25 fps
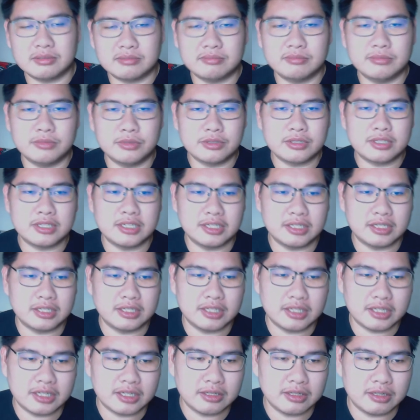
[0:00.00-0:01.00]
mostly
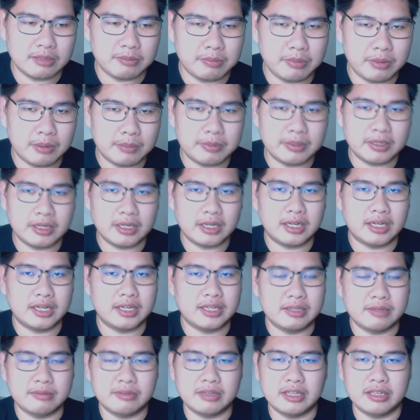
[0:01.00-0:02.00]
the people
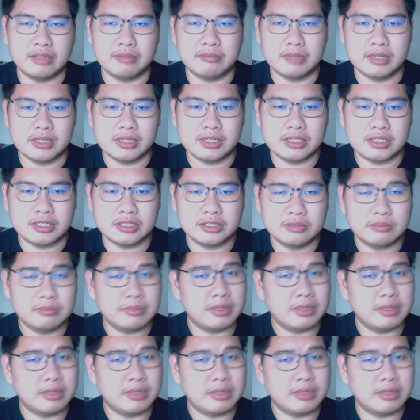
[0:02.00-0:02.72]
are in Malaysia.